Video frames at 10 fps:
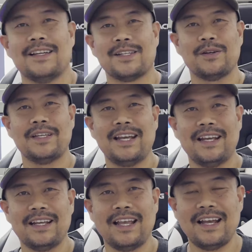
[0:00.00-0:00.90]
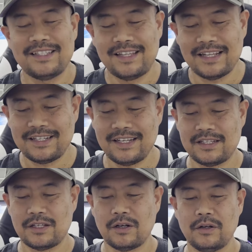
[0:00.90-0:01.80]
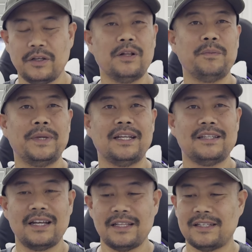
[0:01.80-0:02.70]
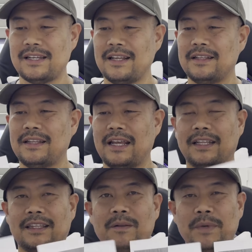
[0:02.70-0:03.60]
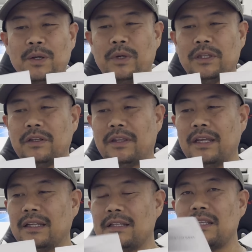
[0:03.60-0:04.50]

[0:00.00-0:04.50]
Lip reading: So yeah, guys, that's it. So you'll be the judge and tell me what you think.